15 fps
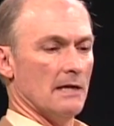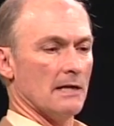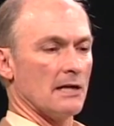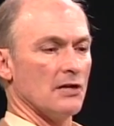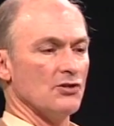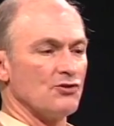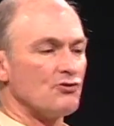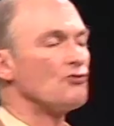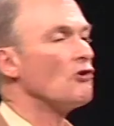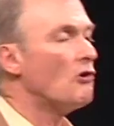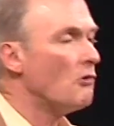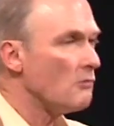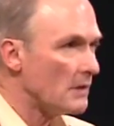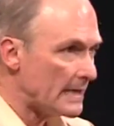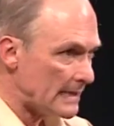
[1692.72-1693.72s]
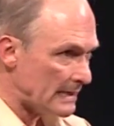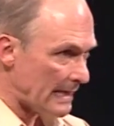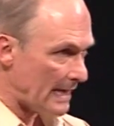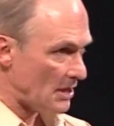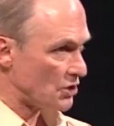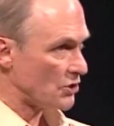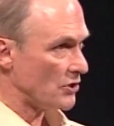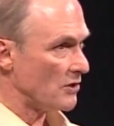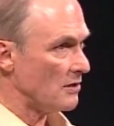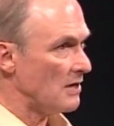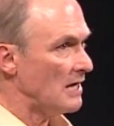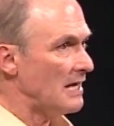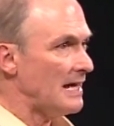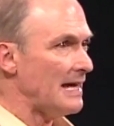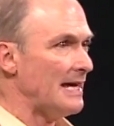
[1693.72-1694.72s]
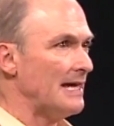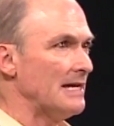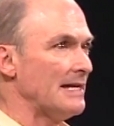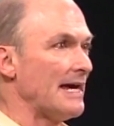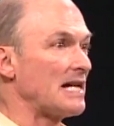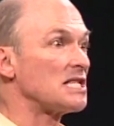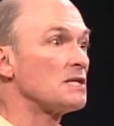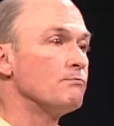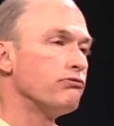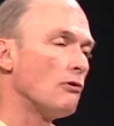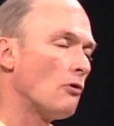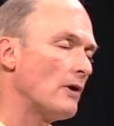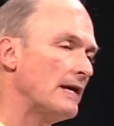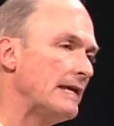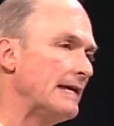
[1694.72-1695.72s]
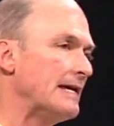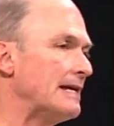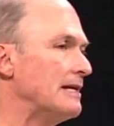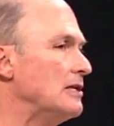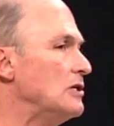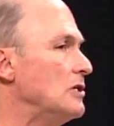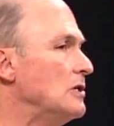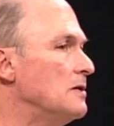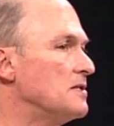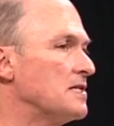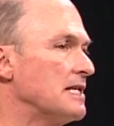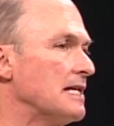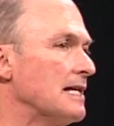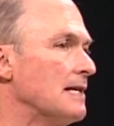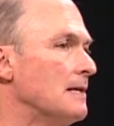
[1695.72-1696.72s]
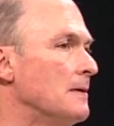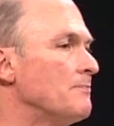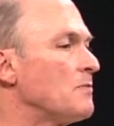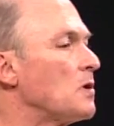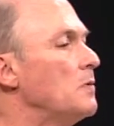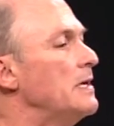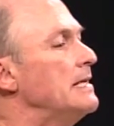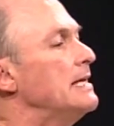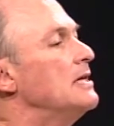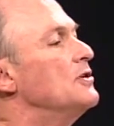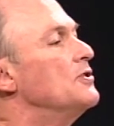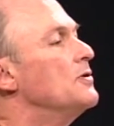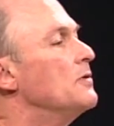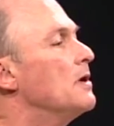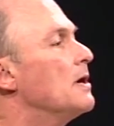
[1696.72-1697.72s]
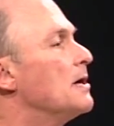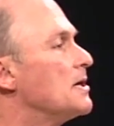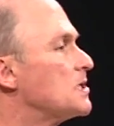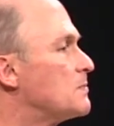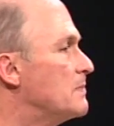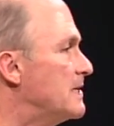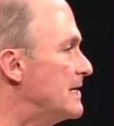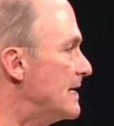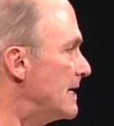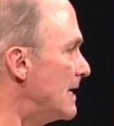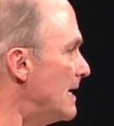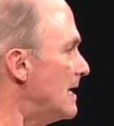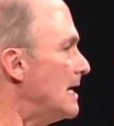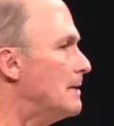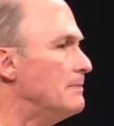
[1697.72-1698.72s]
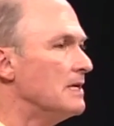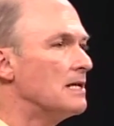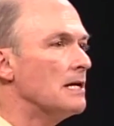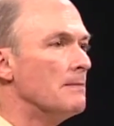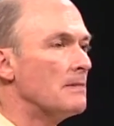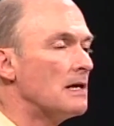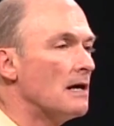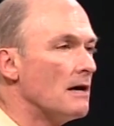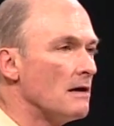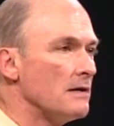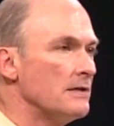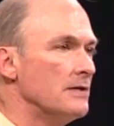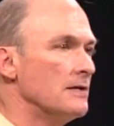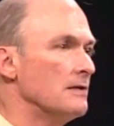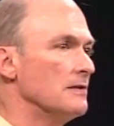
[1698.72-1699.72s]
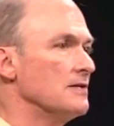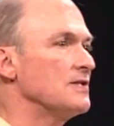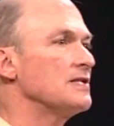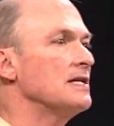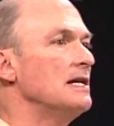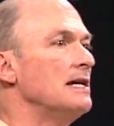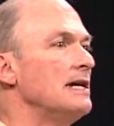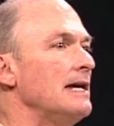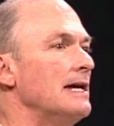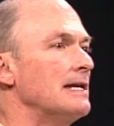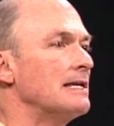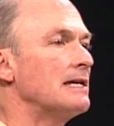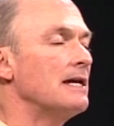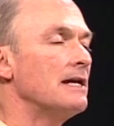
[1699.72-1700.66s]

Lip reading: controlling nature and exploiting it and using it, we need to husband it and become gardeners and